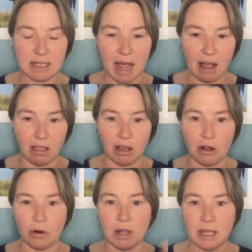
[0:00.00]

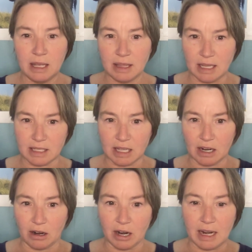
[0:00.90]
tallow, things that
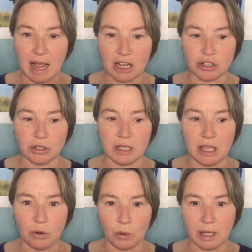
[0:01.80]
are
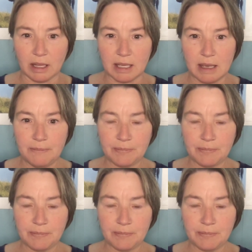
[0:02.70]
naturally oily.